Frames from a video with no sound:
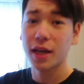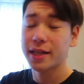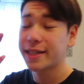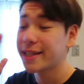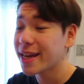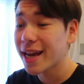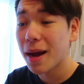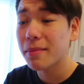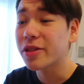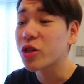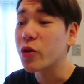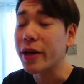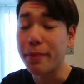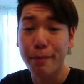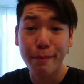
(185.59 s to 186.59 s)
Today I'm
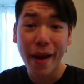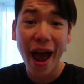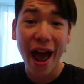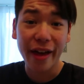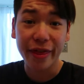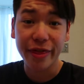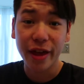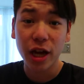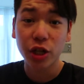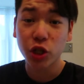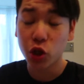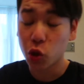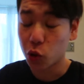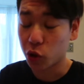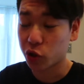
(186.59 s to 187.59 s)
doing math
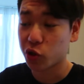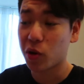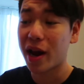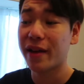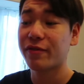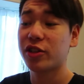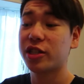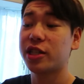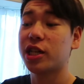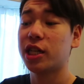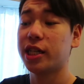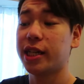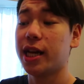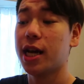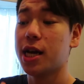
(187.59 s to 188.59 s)
tutor, so I have to
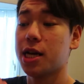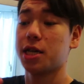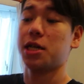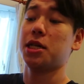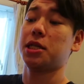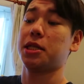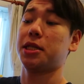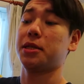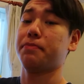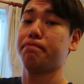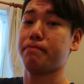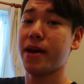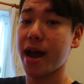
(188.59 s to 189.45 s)
study some